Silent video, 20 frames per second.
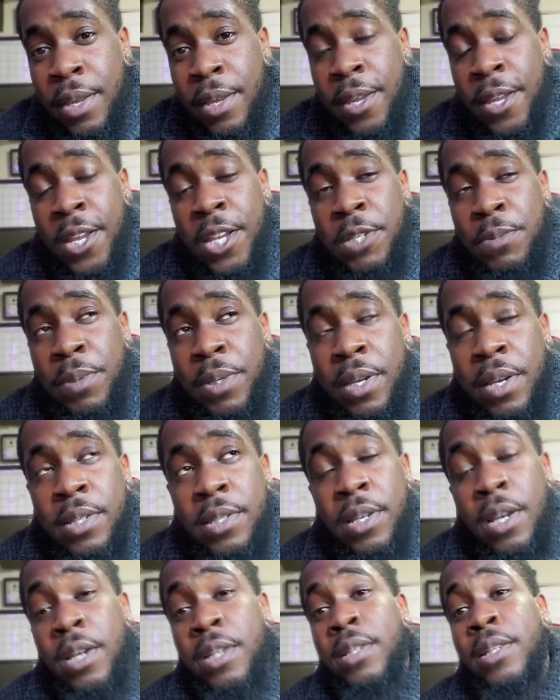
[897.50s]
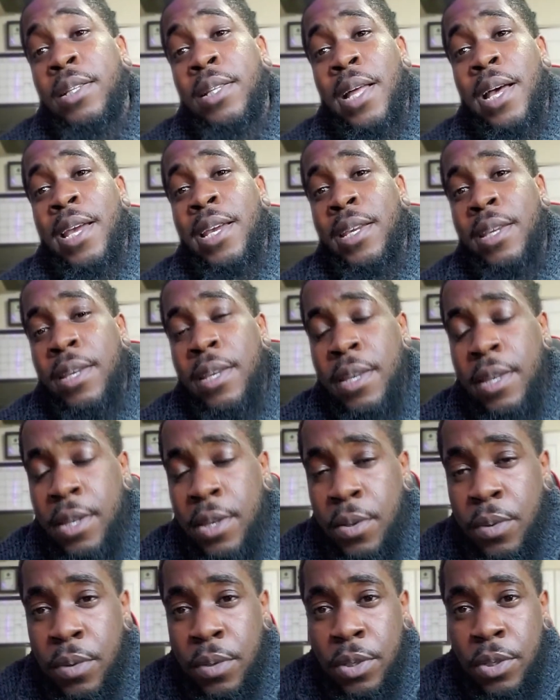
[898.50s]
is because unlike
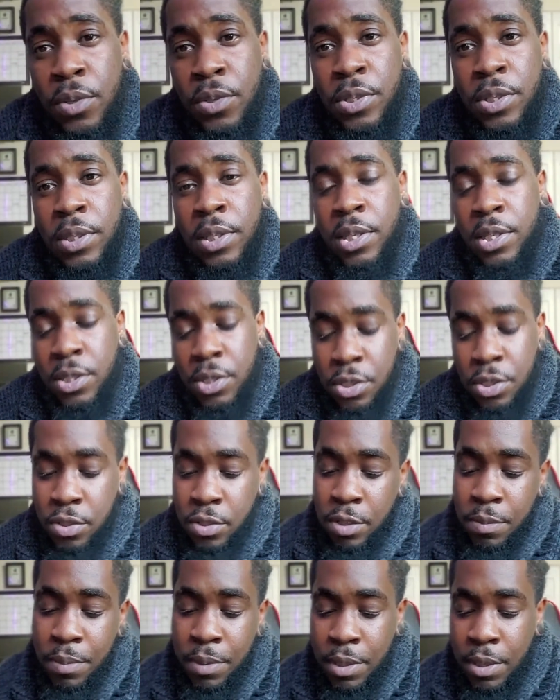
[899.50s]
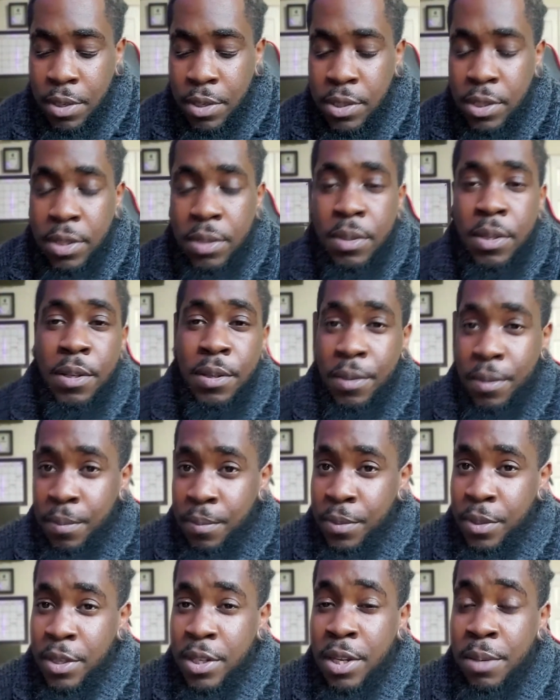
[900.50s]
using these distributors in the
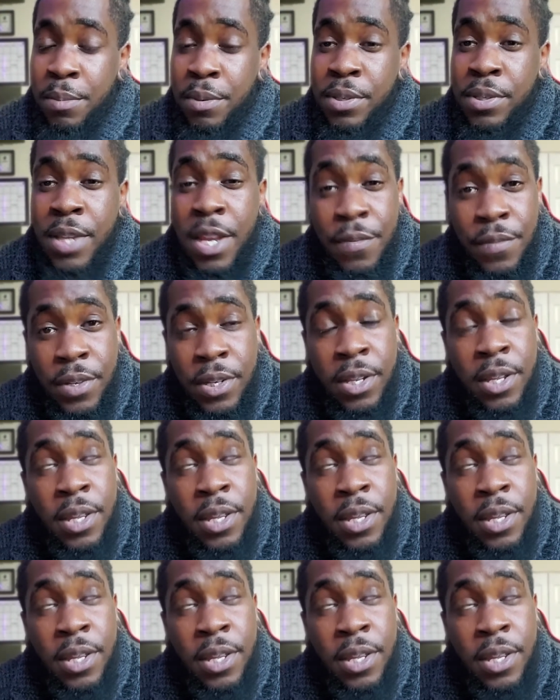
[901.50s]
number 7,